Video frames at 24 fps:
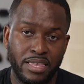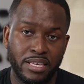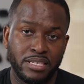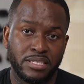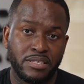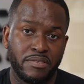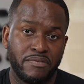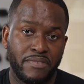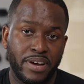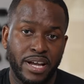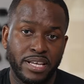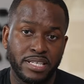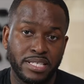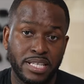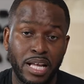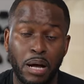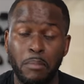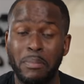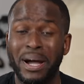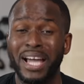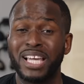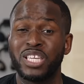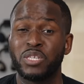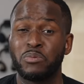this device. Now,
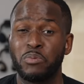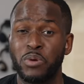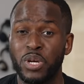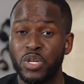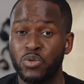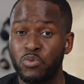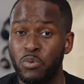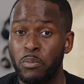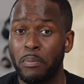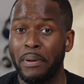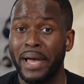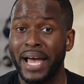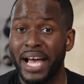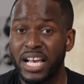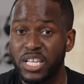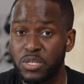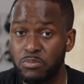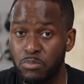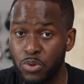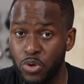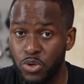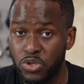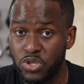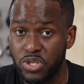my experience with past
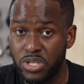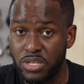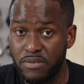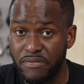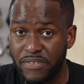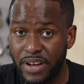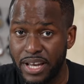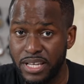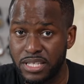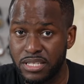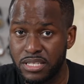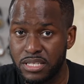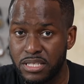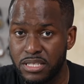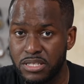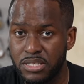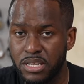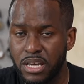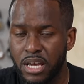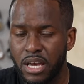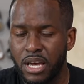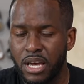Moto G devices